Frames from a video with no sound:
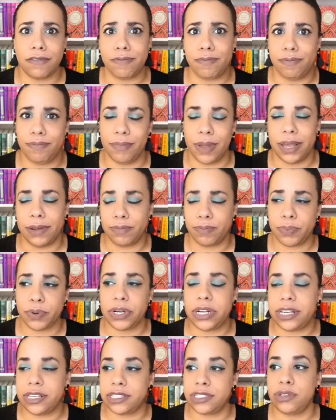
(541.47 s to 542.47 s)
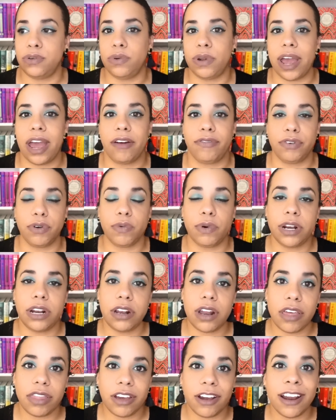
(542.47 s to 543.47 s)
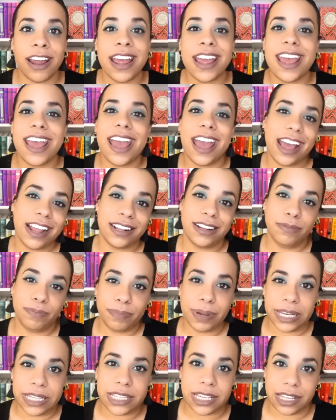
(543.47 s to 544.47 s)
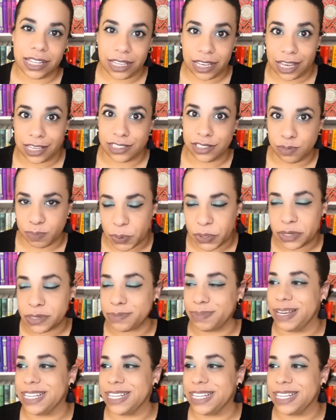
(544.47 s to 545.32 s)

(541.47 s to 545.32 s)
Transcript: of pretty soon after one another, and basically I spoiled